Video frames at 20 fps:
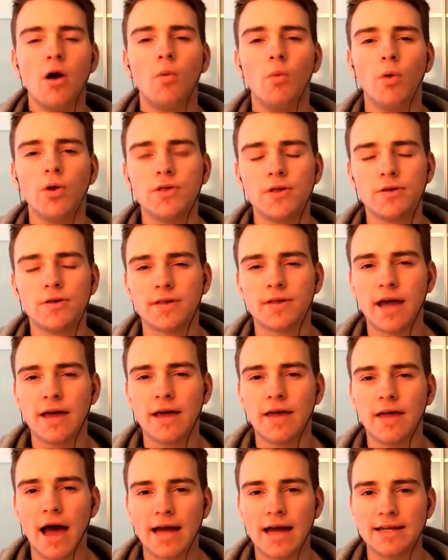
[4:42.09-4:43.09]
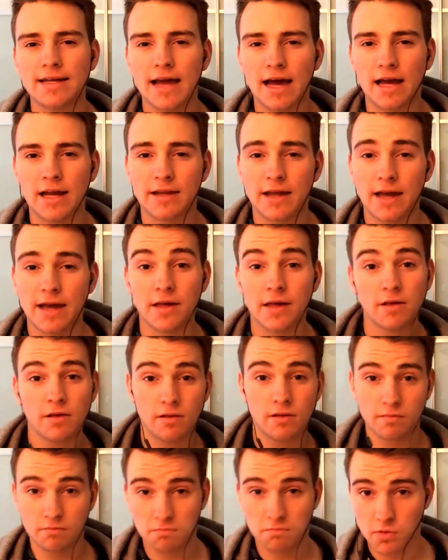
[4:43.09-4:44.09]
Would you say that Andy Halliday
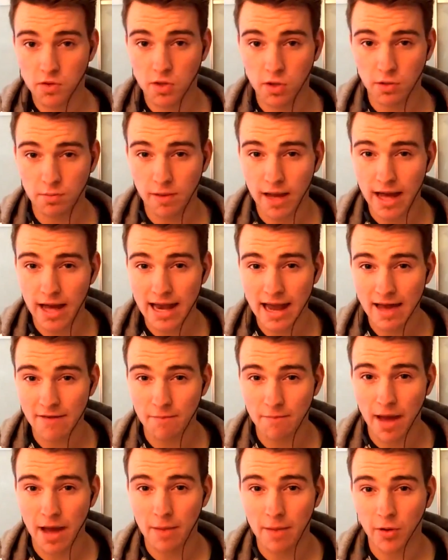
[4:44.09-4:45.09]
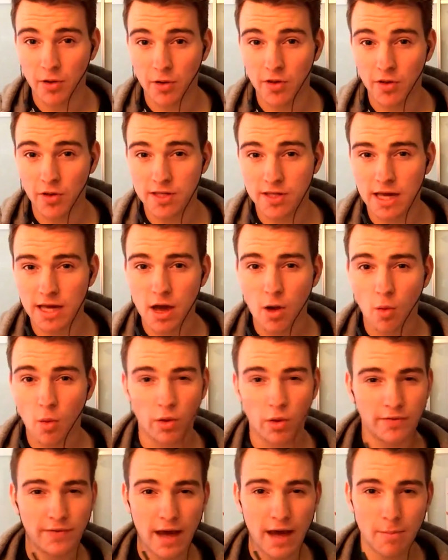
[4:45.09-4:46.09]
should play at left back? Because
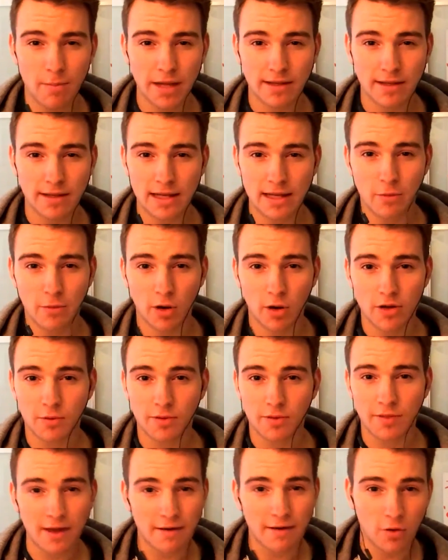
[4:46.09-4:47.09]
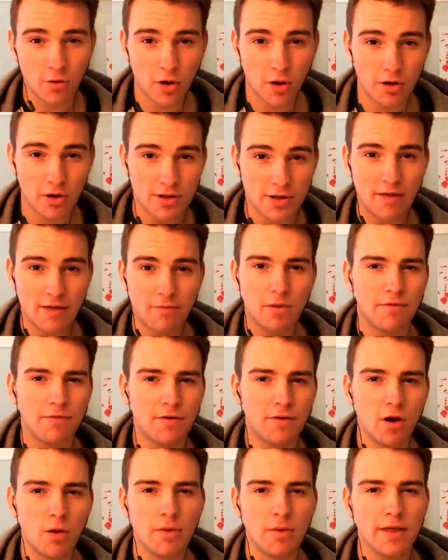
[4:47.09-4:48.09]
would that mean that Lee Wallace would therefore go to left
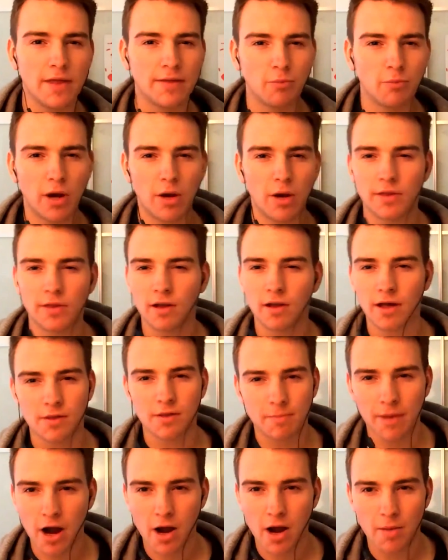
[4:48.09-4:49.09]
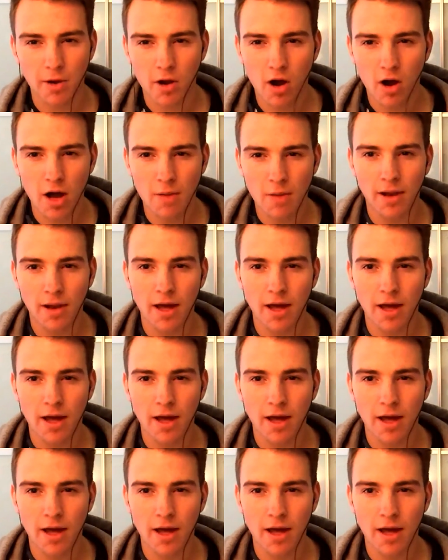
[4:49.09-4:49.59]
midfield? But then where would the likes of Barry Mackay play?